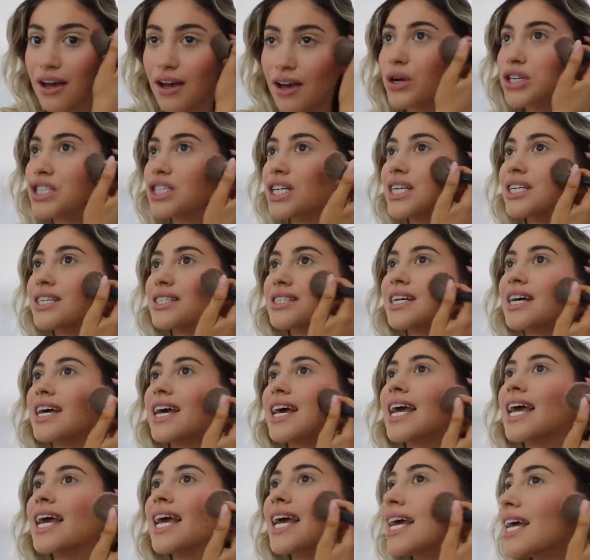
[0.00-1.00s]
which is
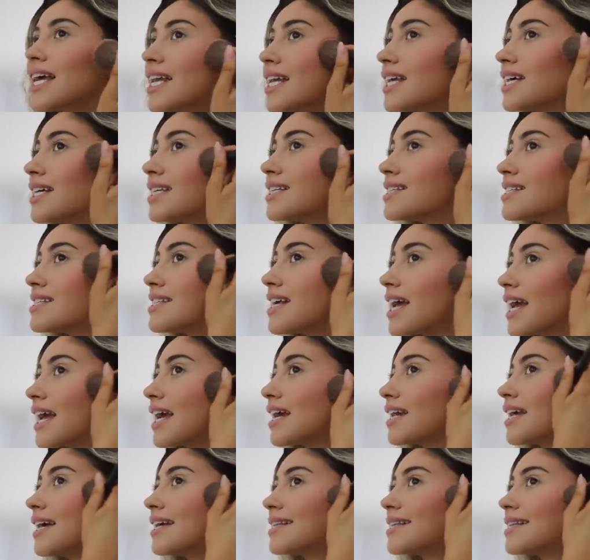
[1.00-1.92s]
insane.